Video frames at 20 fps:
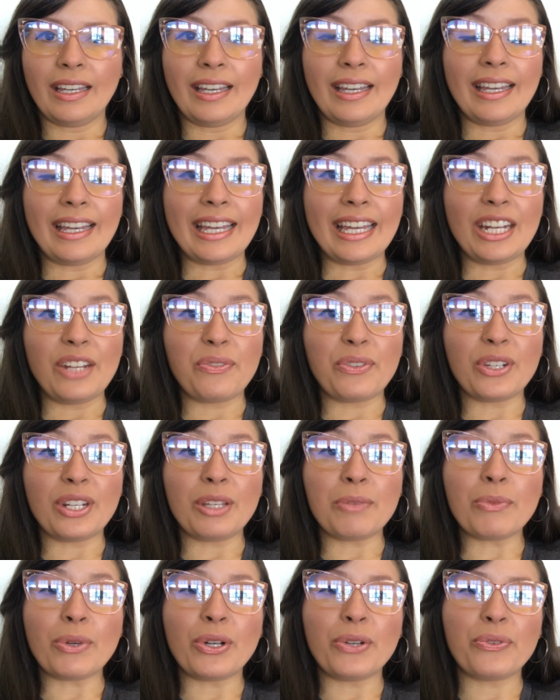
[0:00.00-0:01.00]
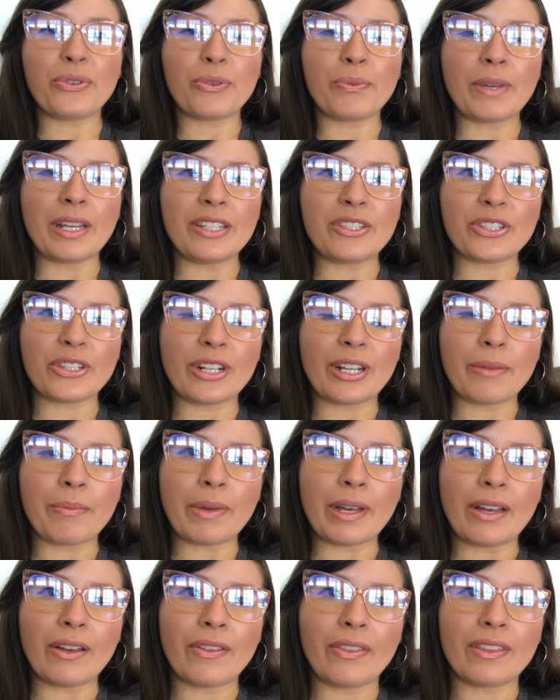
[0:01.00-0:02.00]
And if you need more information
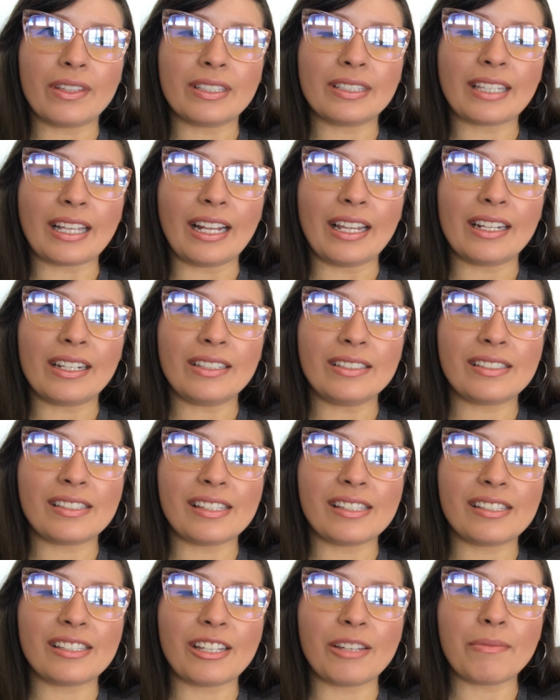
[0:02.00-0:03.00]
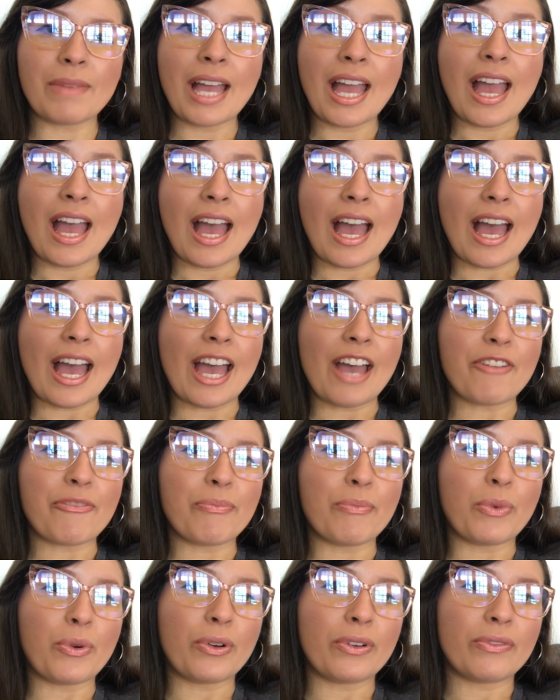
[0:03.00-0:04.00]
about the skeletal system, I have
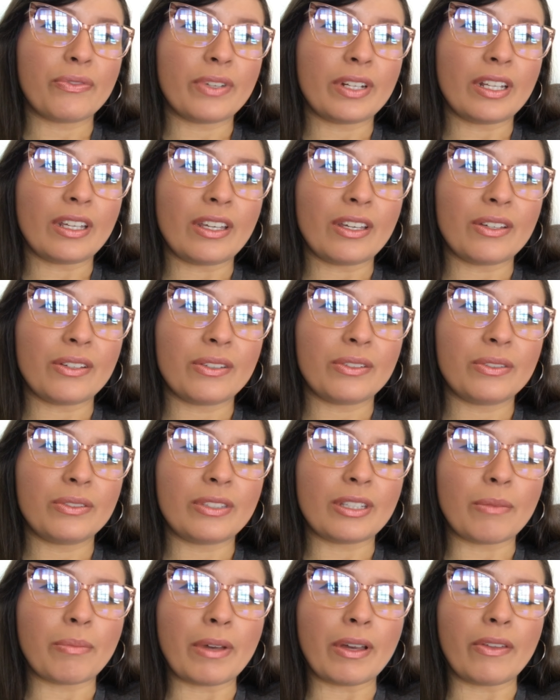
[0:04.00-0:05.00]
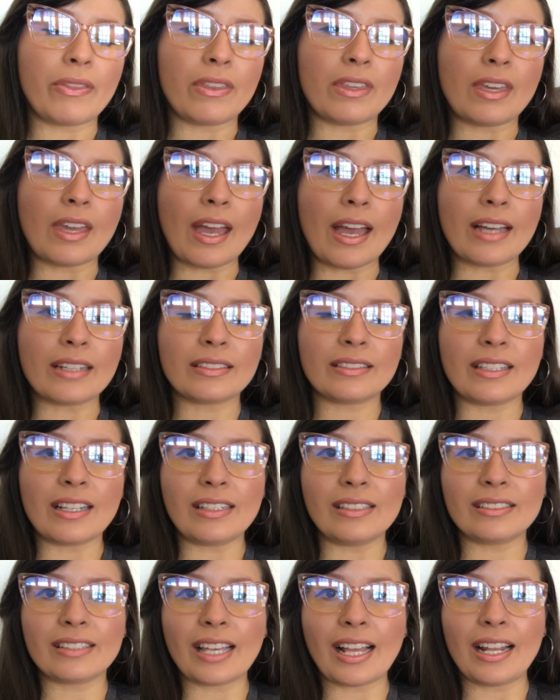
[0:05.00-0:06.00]
more videos about the
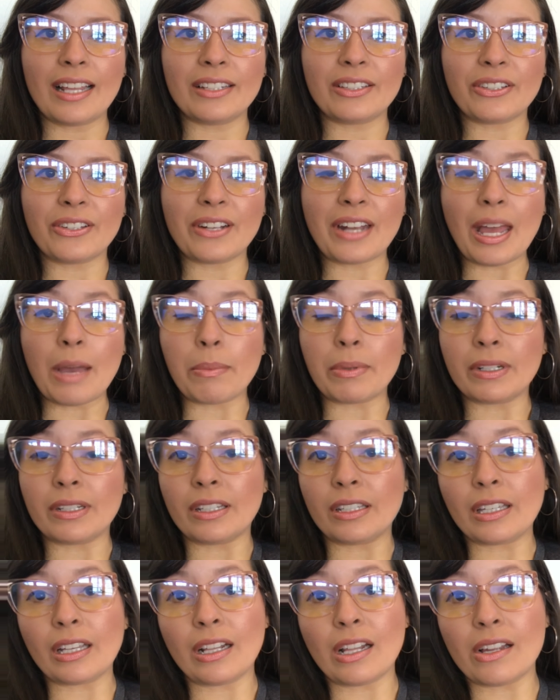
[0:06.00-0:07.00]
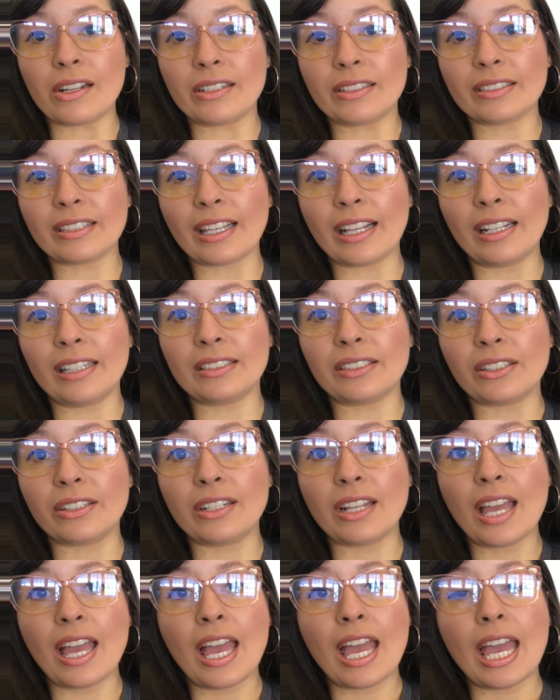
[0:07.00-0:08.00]
axial skeleton, appendicular
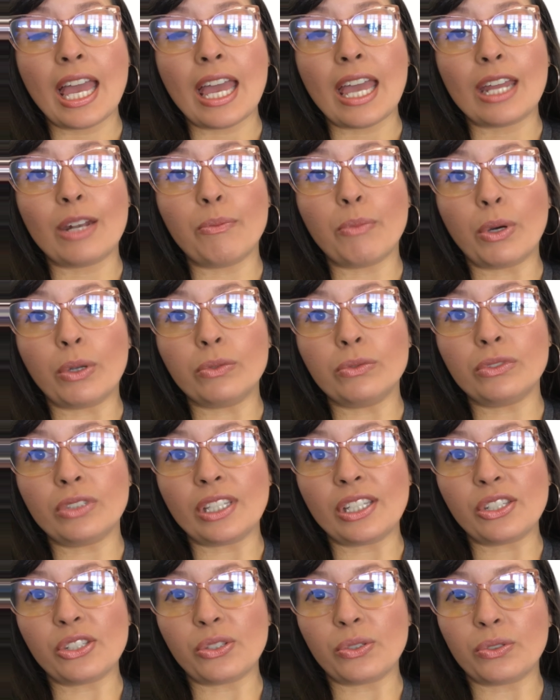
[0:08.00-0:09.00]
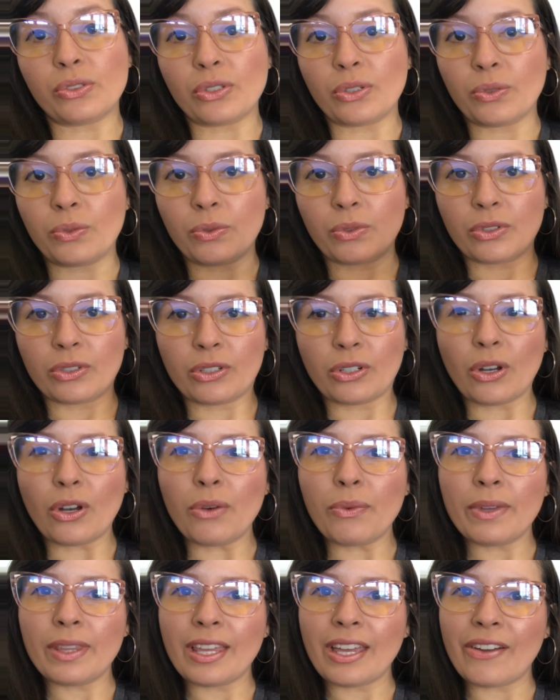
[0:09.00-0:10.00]
skeleton, and bone tissue, so go
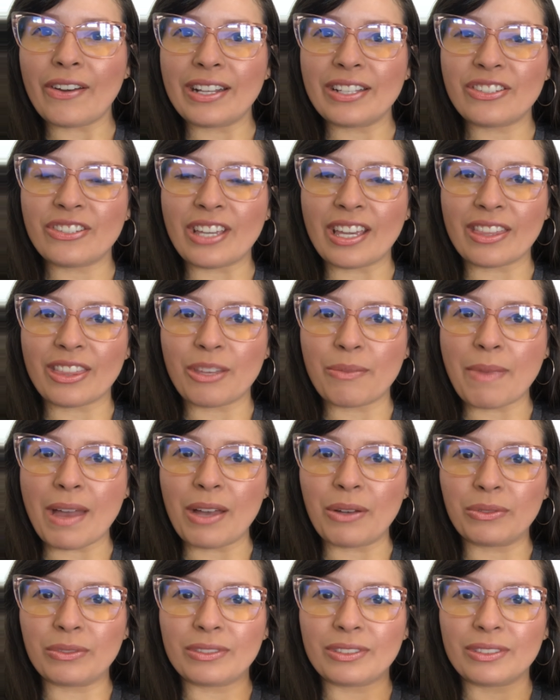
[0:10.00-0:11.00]
over there and check them out.